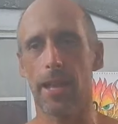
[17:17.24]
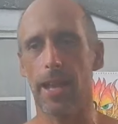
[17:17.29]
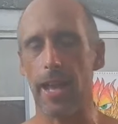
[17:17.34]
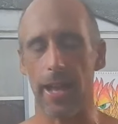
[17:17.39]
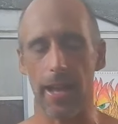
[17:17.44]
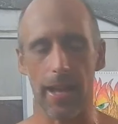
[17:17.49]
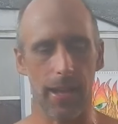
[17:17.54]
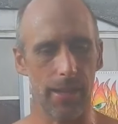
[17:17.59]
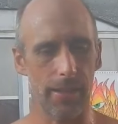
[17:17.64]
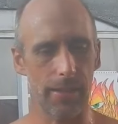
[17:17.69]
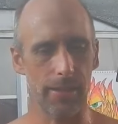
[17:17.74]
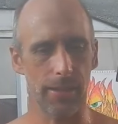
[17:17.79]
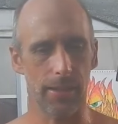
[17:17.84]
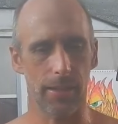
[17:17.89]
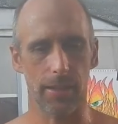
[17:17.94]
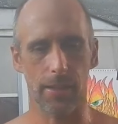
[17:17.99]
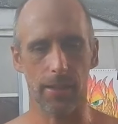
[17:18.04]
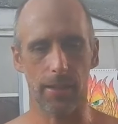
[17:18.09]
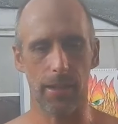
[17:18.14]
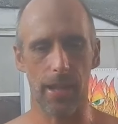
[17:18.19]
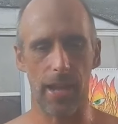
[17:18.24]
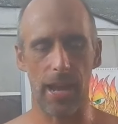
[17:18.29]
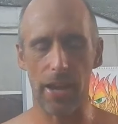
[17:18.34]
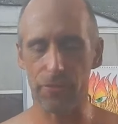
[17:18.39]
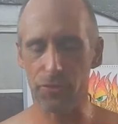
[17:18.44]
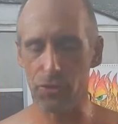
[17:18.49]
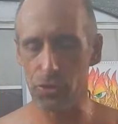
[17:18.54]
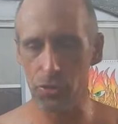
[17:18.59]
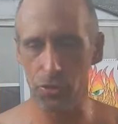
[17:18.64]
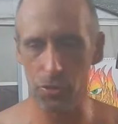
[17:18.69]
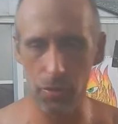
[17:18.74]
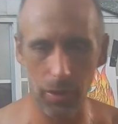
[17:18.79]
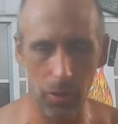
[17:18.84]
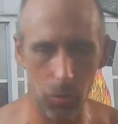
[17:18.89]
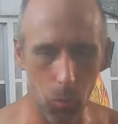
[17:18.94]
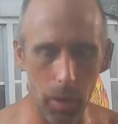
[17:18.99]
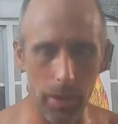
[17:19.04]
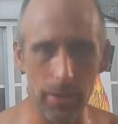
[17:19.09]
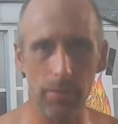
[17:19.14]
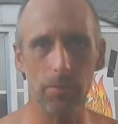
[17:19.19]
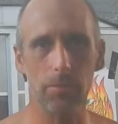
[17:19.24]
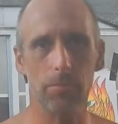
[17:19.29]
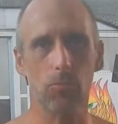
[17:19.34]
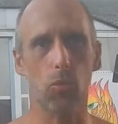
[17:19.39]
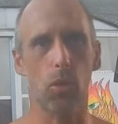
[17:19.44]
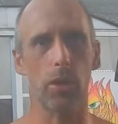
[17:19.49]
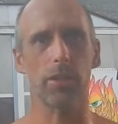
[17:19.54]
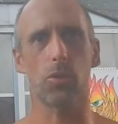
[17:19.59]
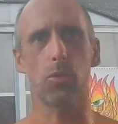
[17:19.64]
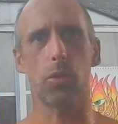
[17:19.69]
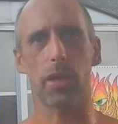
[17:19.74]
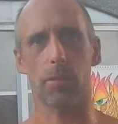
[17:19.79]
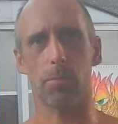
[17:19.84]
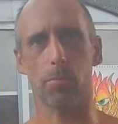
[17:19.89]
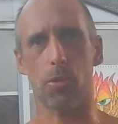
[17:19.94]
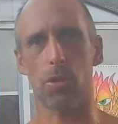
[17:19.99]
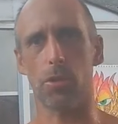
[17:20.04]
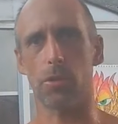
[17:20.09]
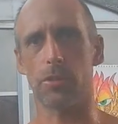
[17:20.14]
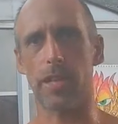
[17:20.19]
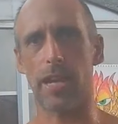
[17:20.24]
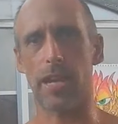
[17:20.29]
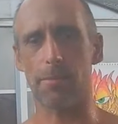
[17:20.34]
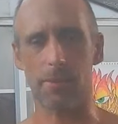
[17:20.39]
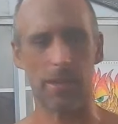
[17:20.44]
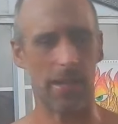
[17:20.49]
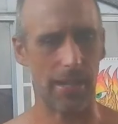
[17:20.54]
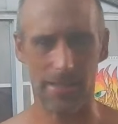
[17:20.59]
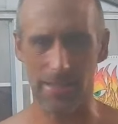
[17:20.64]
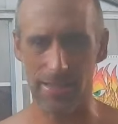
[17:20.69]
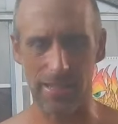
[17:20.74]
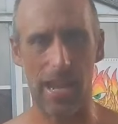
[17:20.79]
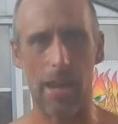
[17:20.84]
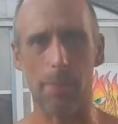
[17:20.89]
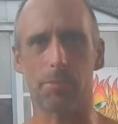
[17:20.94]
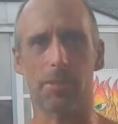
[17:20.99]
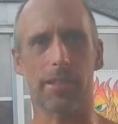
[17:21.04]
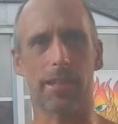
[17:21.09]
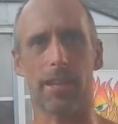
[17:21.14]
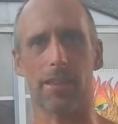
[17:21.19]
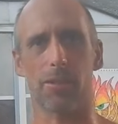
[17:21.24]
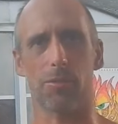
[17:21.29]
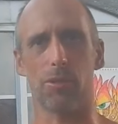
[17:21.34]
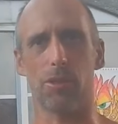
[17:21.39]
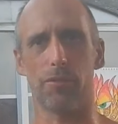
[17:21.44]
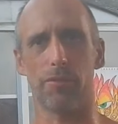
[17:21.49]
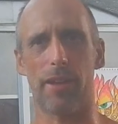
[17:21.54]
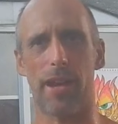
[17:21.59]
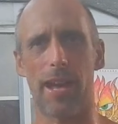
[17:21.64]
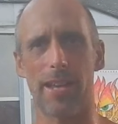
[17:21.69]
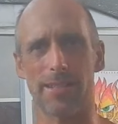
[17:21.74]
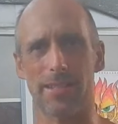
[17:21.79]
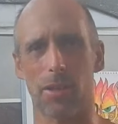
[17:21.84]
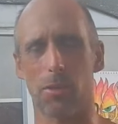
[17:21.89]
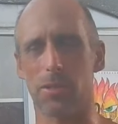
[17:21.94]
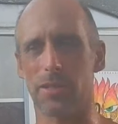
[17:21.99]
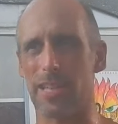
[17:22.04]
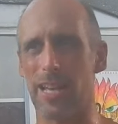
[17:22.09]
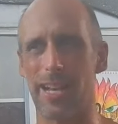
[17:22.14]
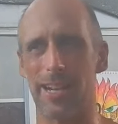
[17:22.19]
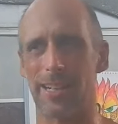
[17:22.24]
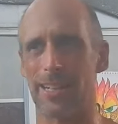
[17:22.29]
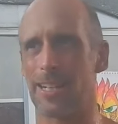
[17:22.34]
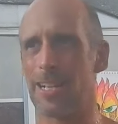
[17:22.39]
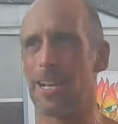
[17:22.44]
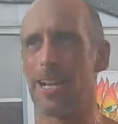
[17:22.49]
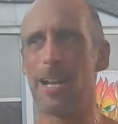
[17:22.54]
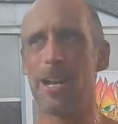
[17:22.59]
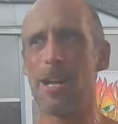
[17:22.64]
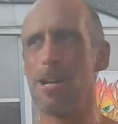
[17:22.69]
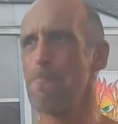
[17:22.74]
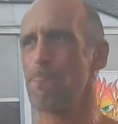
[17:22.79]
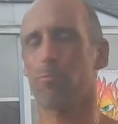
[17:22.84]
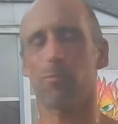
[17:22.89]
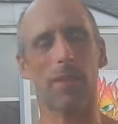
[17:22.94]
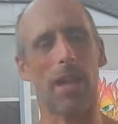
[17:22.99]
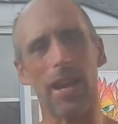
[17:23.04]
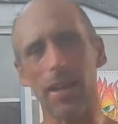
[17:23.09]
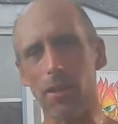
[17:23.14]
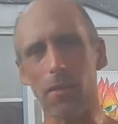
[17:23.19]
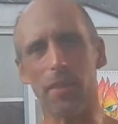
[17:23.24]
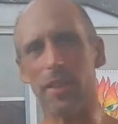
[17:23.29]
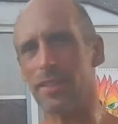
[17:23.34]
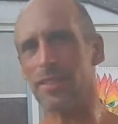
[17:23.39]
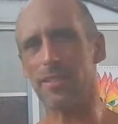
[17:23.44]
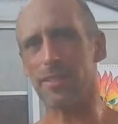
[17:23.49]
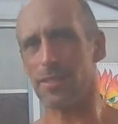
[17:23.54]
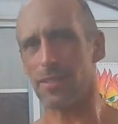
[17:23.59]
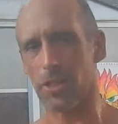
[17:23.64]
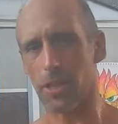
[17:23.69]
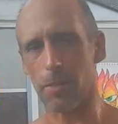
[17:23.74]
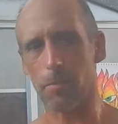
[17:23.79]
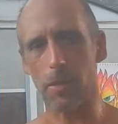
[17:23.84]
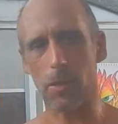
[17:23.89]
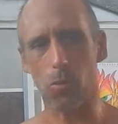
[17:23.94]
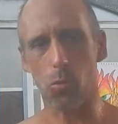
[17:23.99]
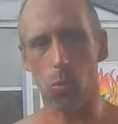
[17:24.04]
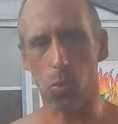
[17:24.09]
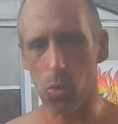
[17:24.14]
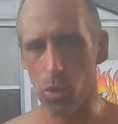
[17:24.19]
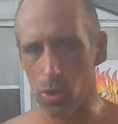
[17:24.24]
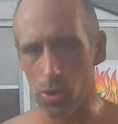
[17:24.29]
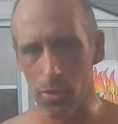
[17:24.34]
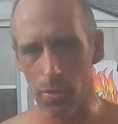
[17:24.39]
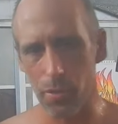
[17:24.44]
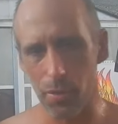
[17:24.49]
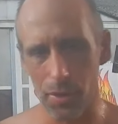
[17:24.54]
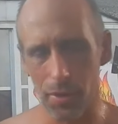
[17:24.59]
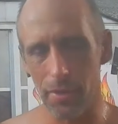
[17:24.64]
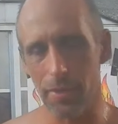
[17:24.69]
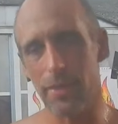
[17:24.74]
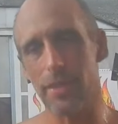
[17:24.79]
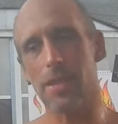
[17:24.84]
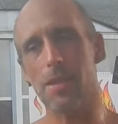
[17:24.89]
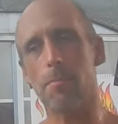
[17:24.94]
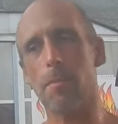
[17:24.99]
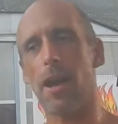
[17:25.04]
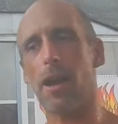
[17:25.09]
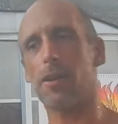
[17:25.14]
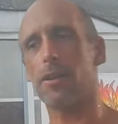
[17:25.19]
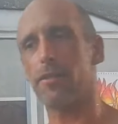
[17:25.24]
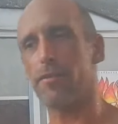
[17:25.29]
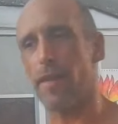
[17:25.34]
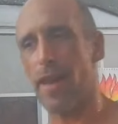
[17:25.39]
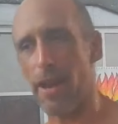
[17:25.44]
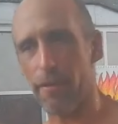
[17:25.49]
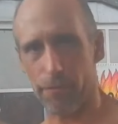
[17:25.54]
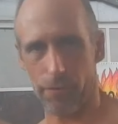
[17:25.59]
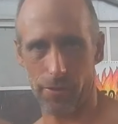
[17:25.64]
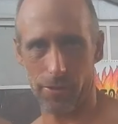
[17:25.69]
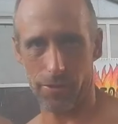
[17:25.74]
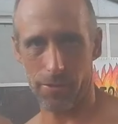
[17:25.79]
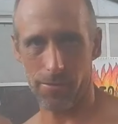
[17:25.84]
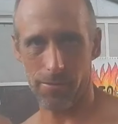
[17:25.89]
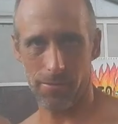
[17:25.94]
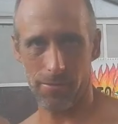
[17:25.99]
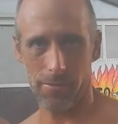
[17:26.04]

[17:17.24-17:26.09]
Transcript: And after doing one one quick prototype that I slapped together real fast, I was like, I don't think this is going to be worth the amount of effort.